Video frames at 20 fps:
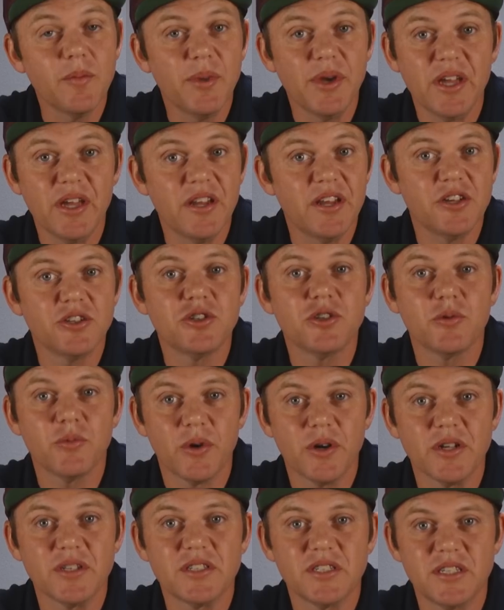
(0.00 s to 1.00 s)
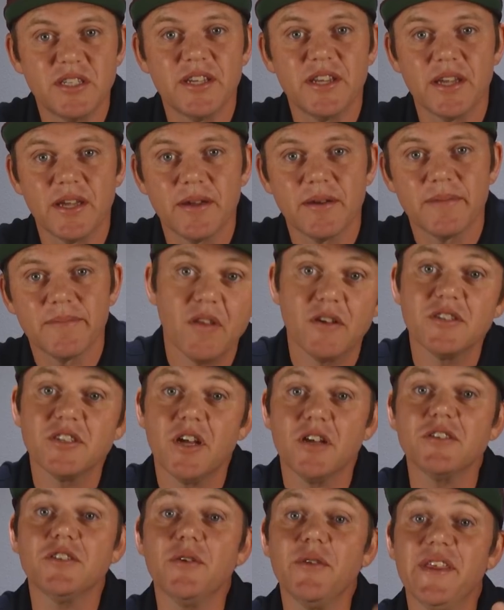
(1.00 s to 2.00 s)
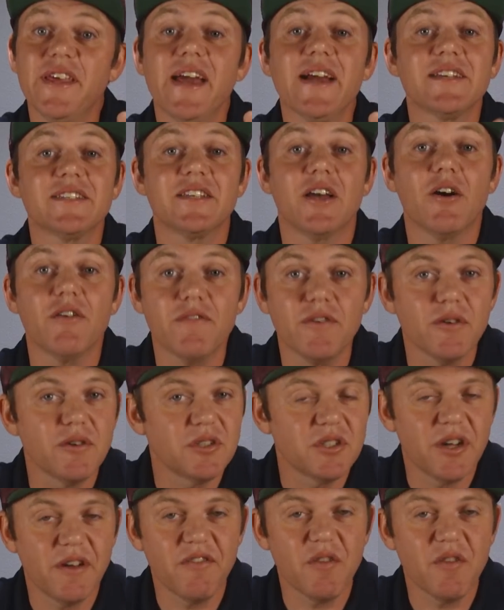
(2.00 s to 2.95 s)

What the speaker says: to be an issue where it's sitting. There's also the XL version